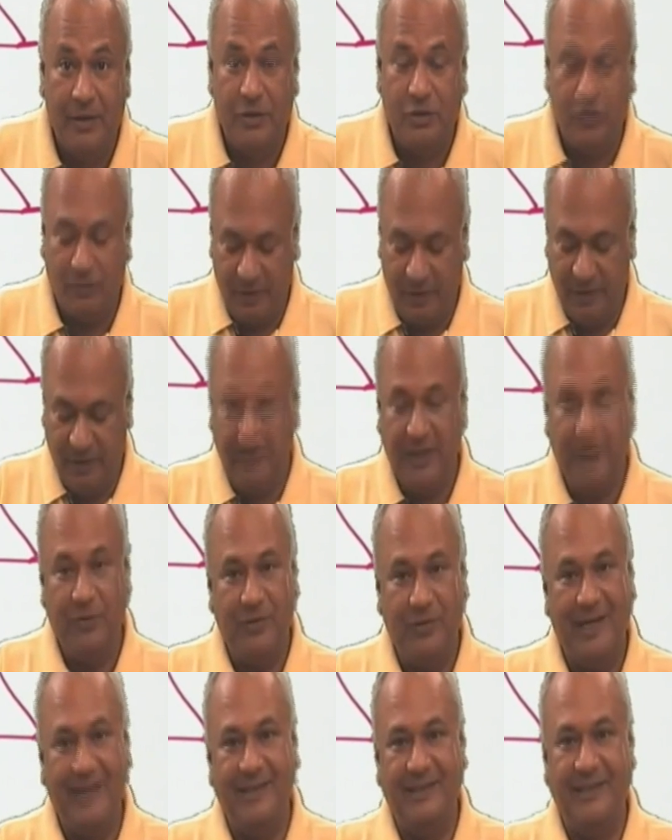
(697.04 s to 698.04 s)
So when we
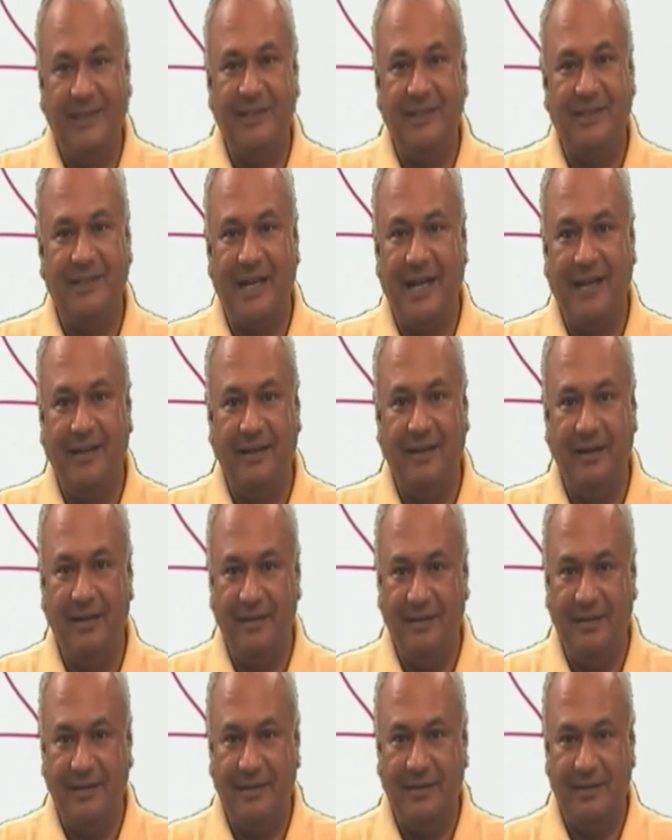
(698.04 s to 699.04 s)
look at this
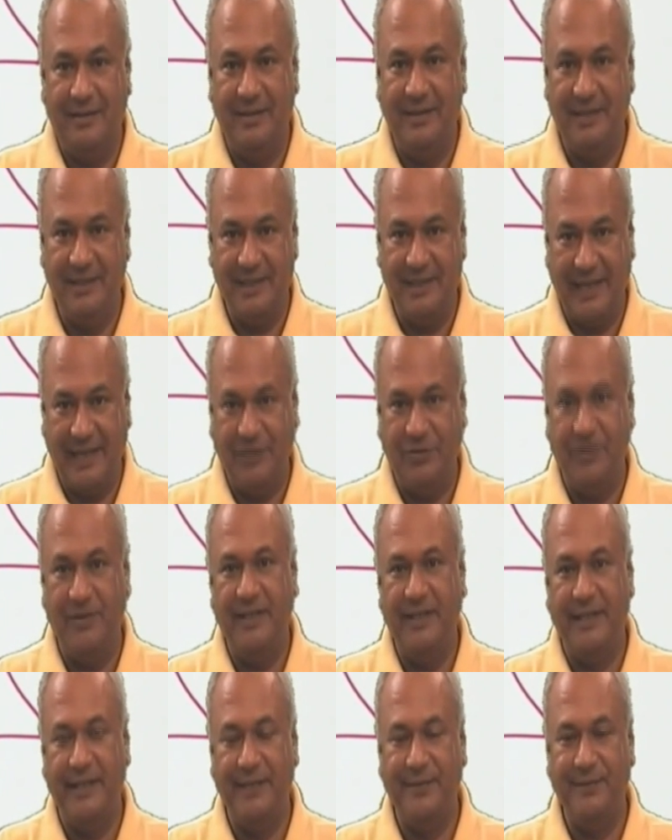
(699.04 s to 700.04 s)
triangle, this
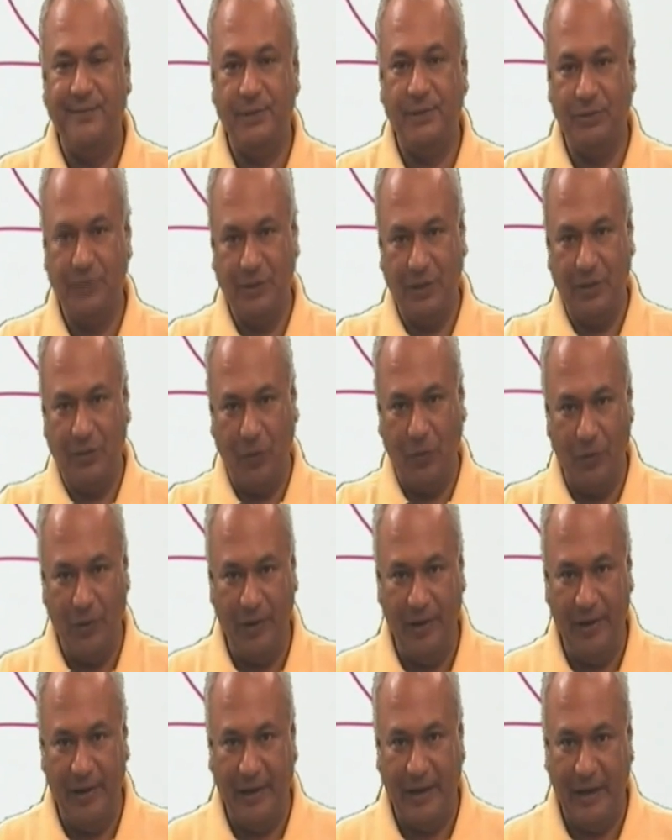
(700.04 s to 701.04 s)
actually gives you the
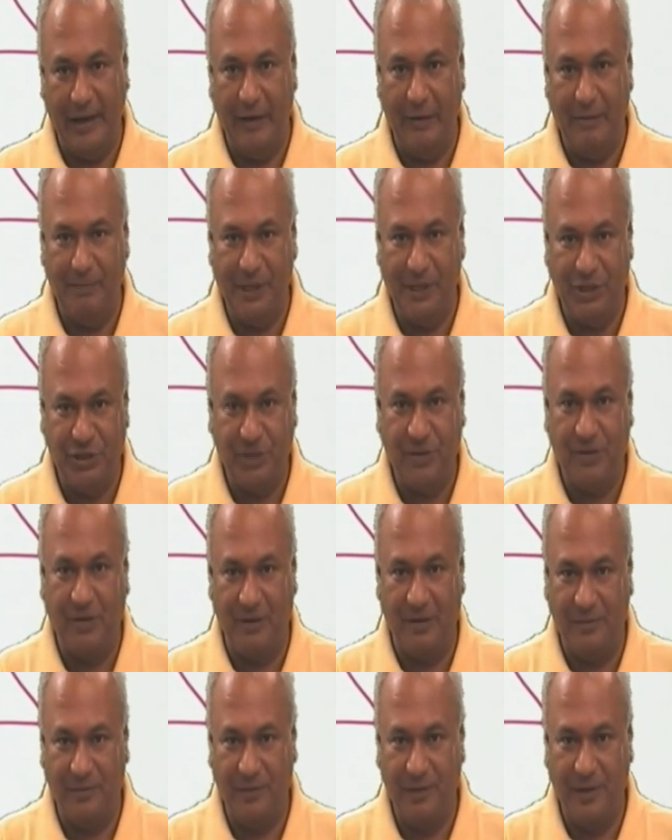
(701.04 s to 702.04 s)
whole picture
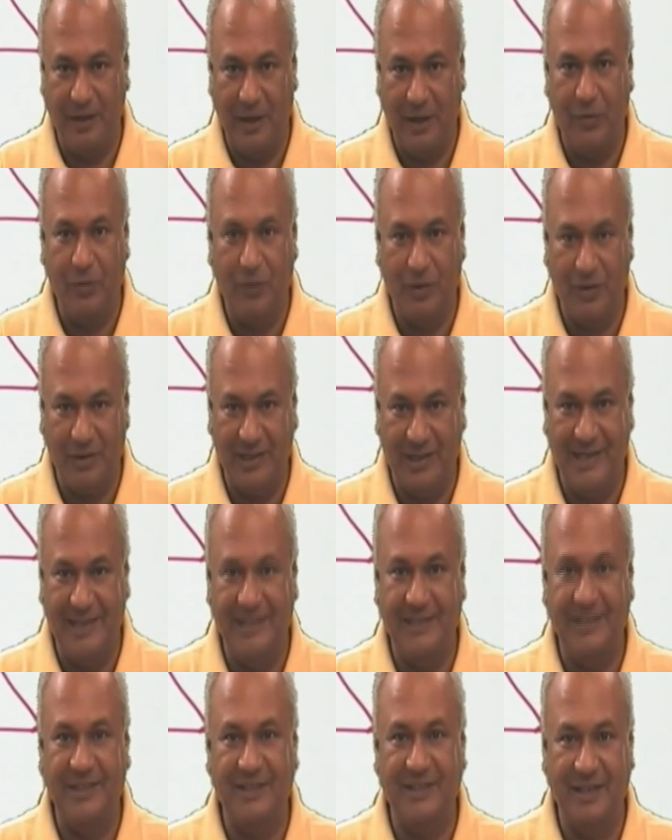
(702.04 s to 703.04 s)
of how
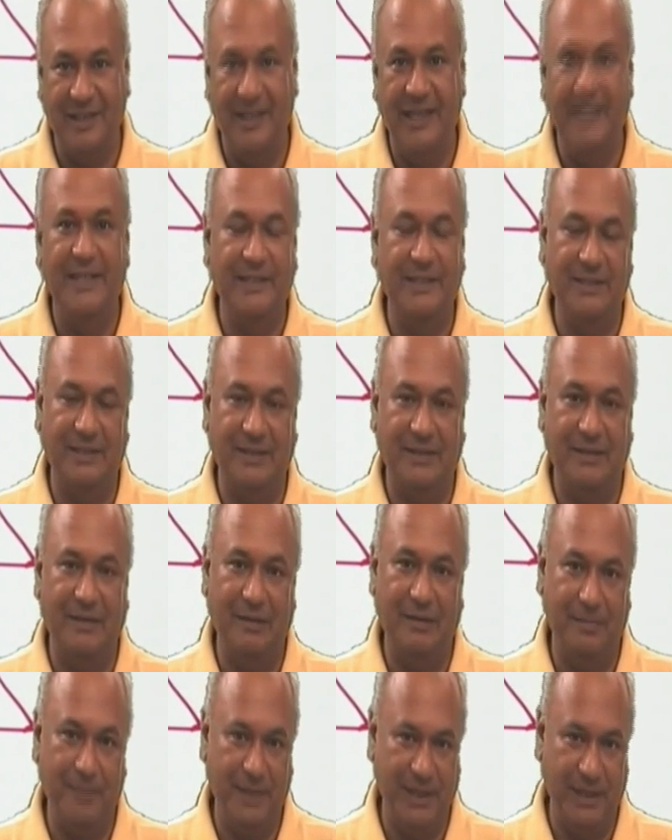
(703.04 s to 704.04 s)
organization
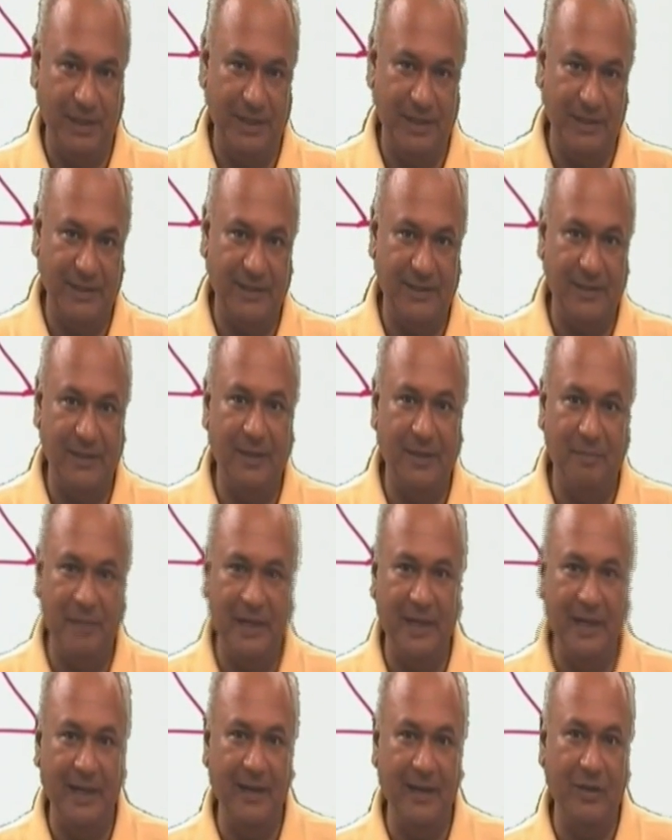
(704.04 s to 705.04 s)
is, because
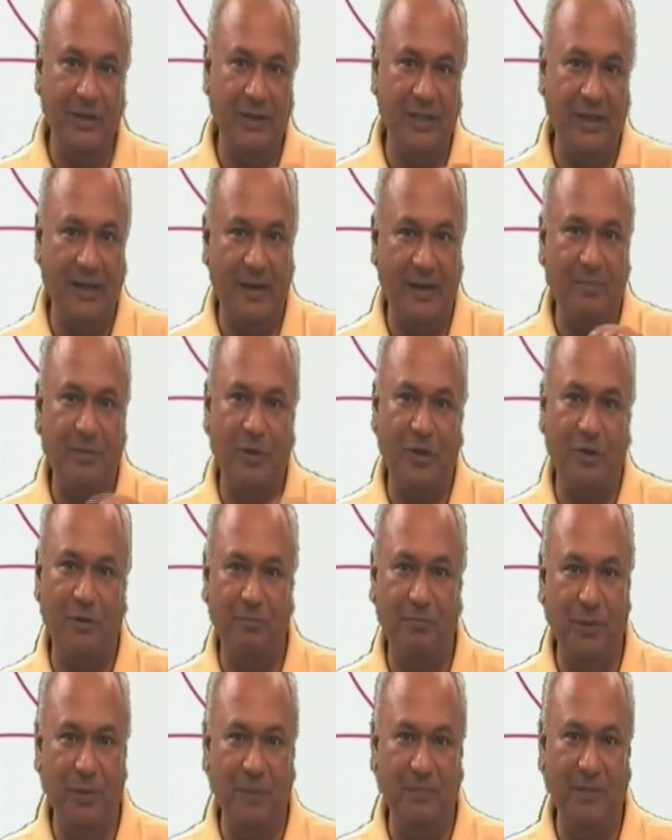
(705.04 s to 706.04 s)
depending on the number
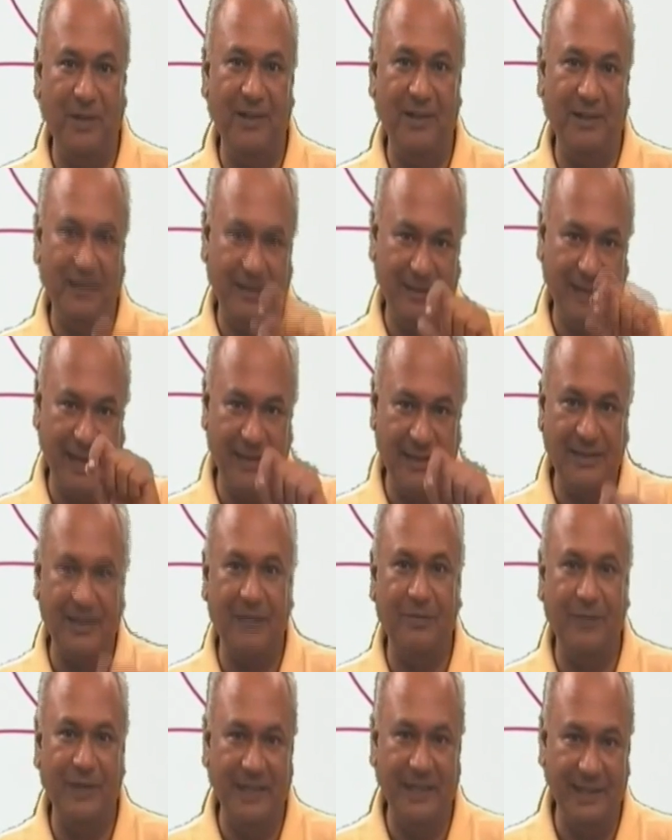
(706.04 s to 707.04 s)
of people, that's
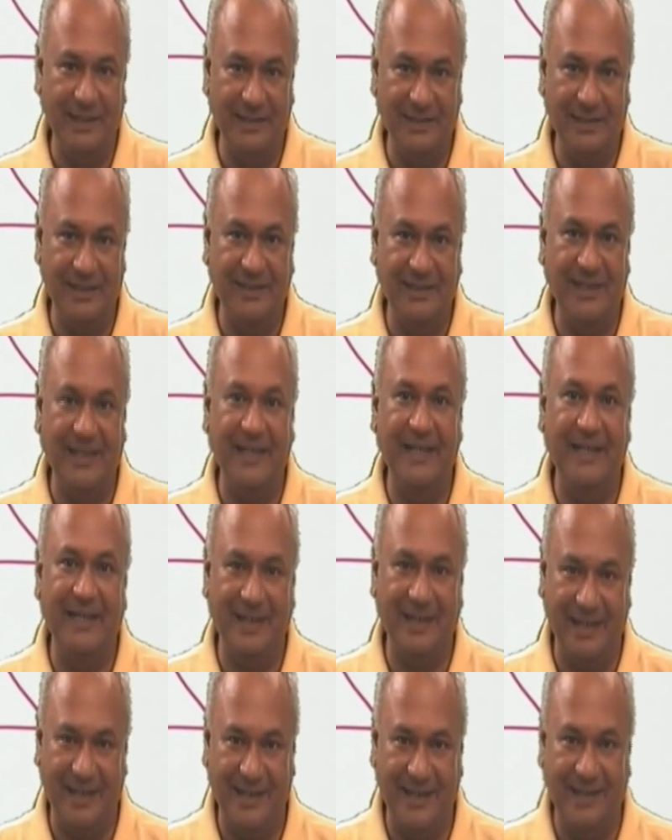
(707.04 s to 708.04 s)
how it is
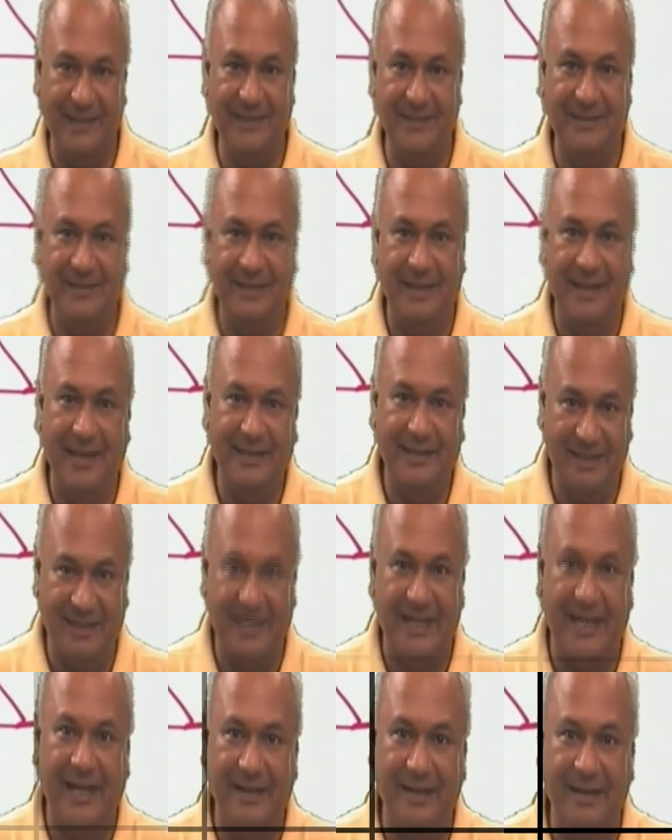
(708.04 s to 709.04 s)
designed as
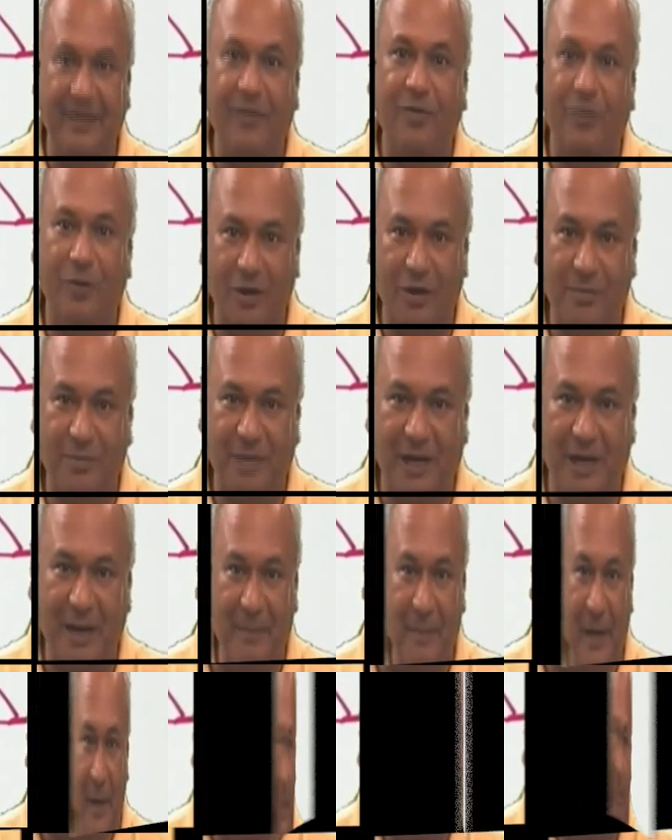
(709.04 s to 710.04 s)
a triangle or a
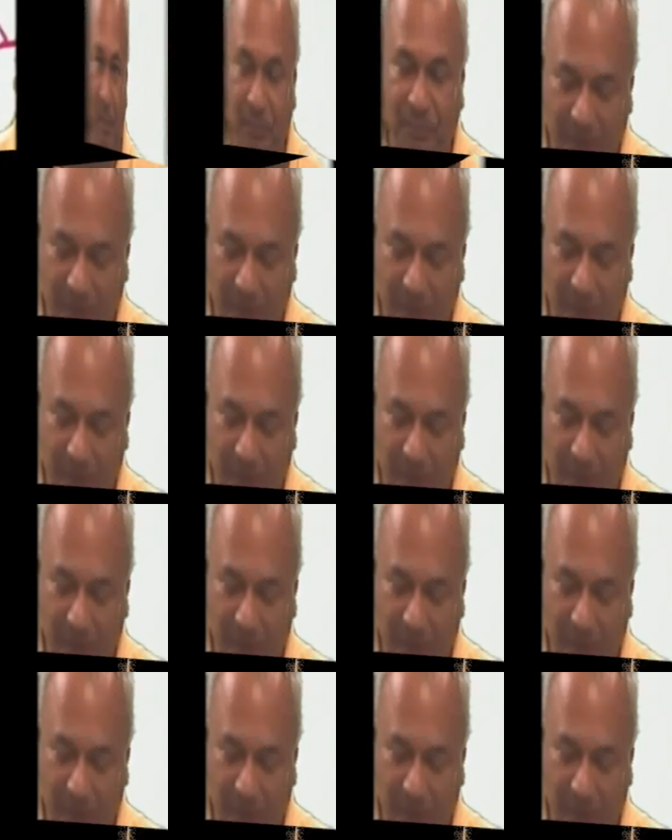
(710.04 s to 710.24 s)
pyramid.